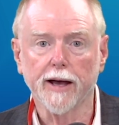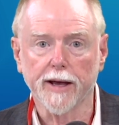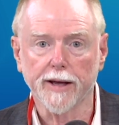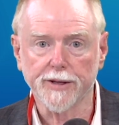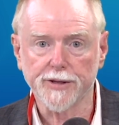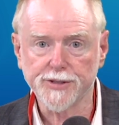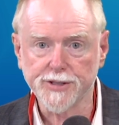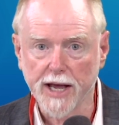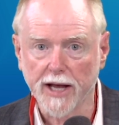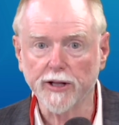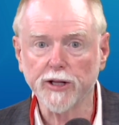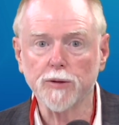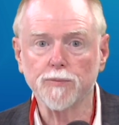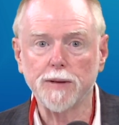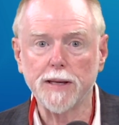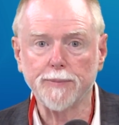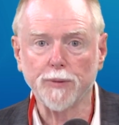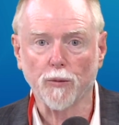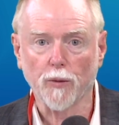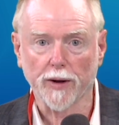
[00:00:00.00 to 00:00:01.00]
telling
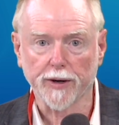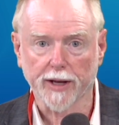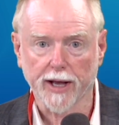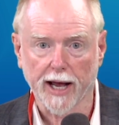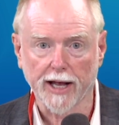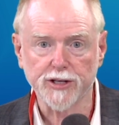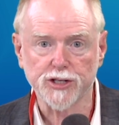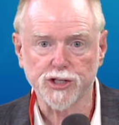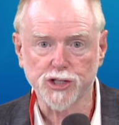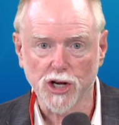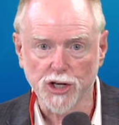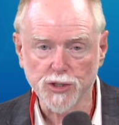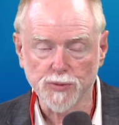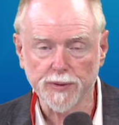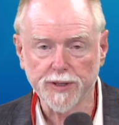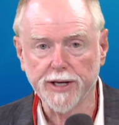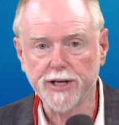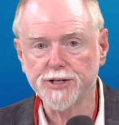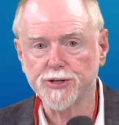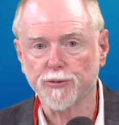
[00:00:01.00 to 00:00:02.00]
people what God's
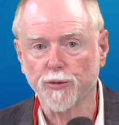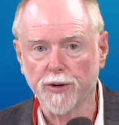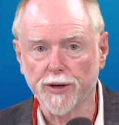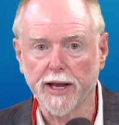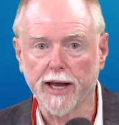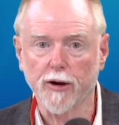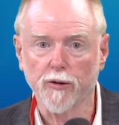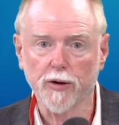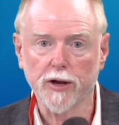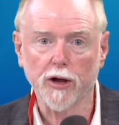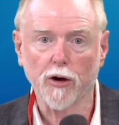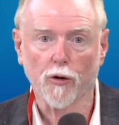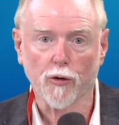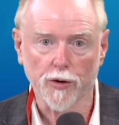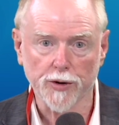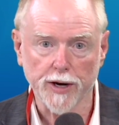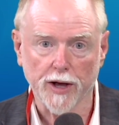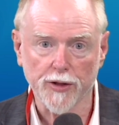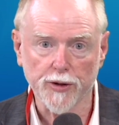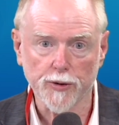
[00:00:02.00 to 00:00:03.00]
judgment is in one area or
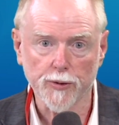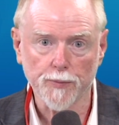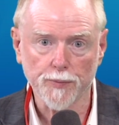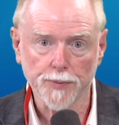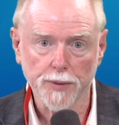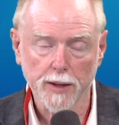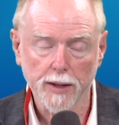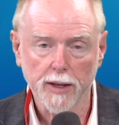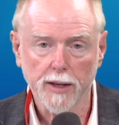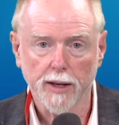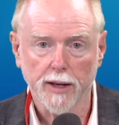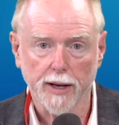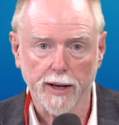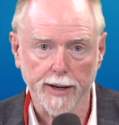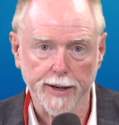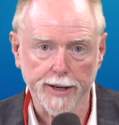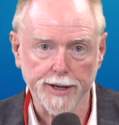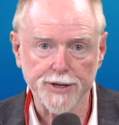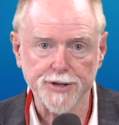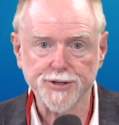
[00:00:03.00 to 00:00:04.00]
another,
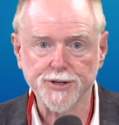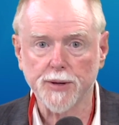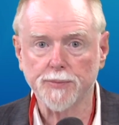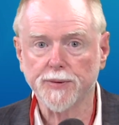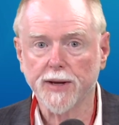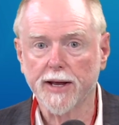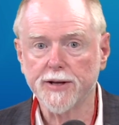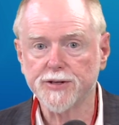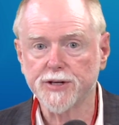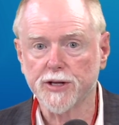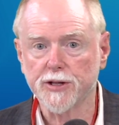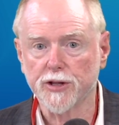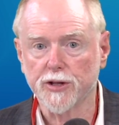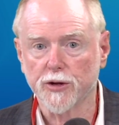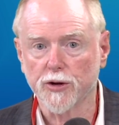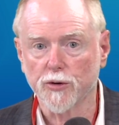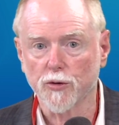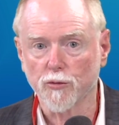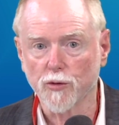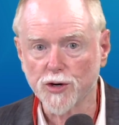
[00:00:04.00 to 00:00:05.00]
sometimes in
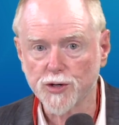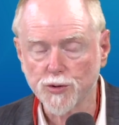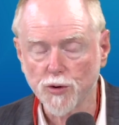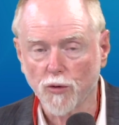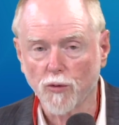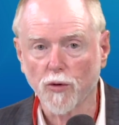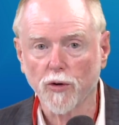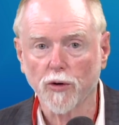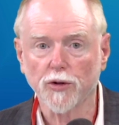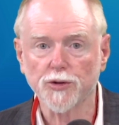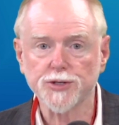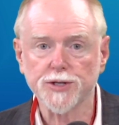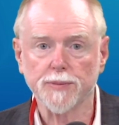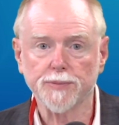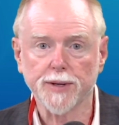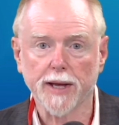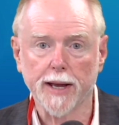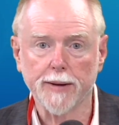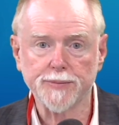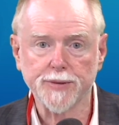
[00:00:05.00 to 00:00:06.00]
the ritual world,
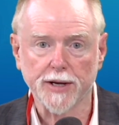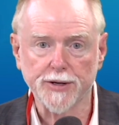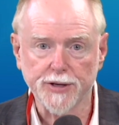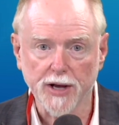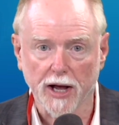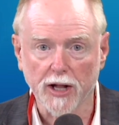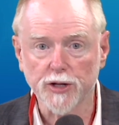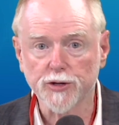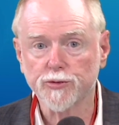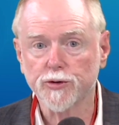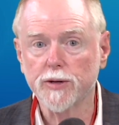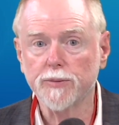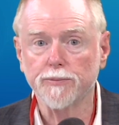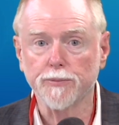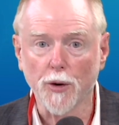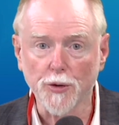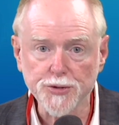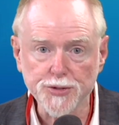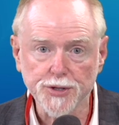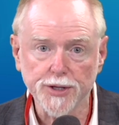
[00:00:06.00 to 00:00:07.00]
sometimes idolatry,
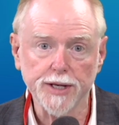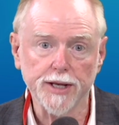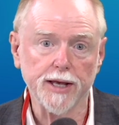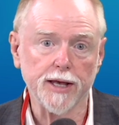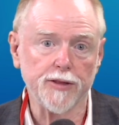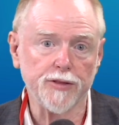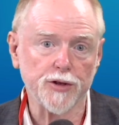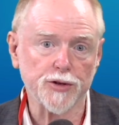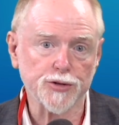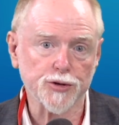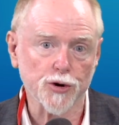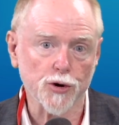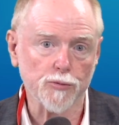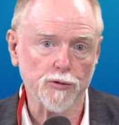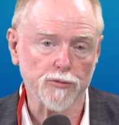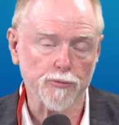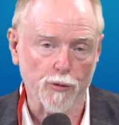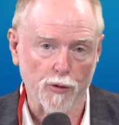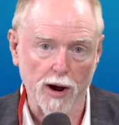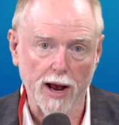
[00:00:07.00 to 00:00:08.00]
mostly in the term
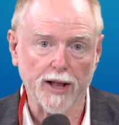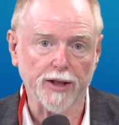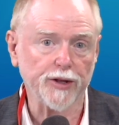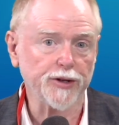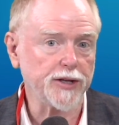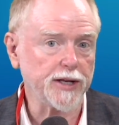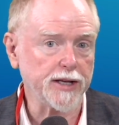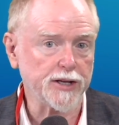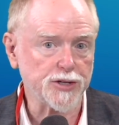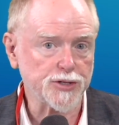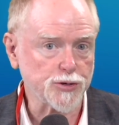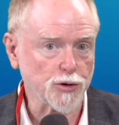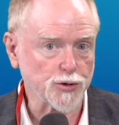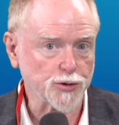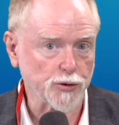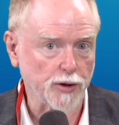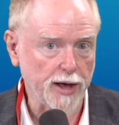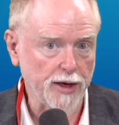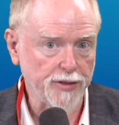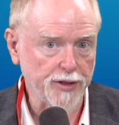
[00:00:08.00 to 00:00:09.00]
of morality and
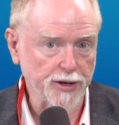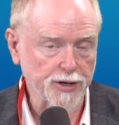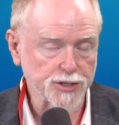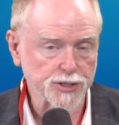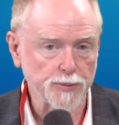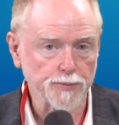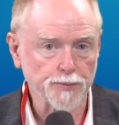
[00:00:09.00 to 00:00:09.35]
social ethics.